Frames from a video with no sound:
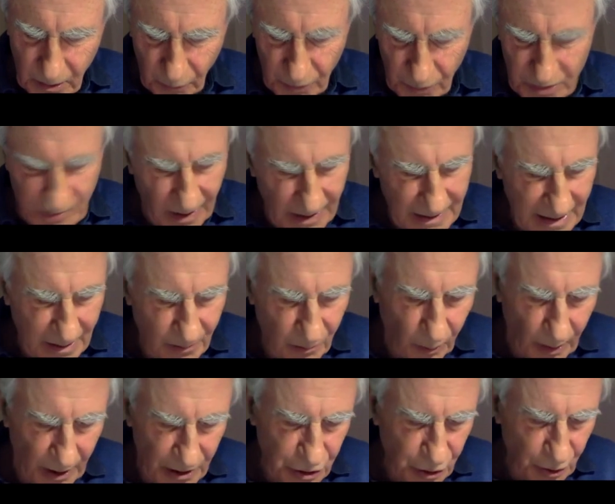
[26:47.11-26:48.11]
Or is my name
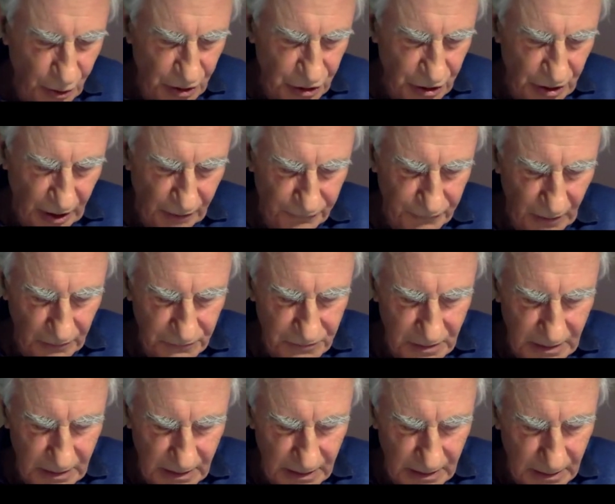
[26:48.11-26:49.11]
quite Jewish enough not
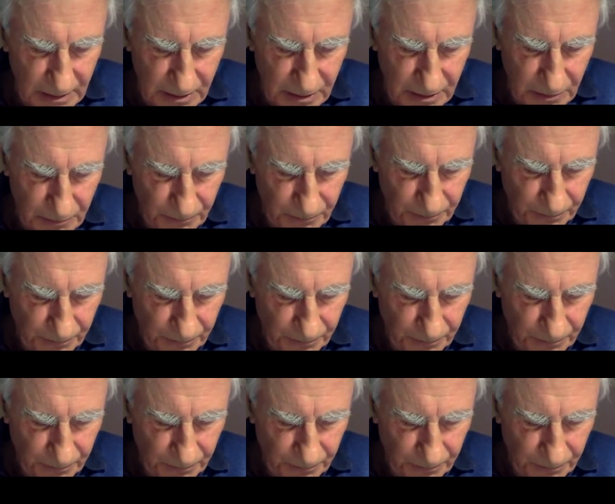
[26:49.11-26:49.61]
to need it?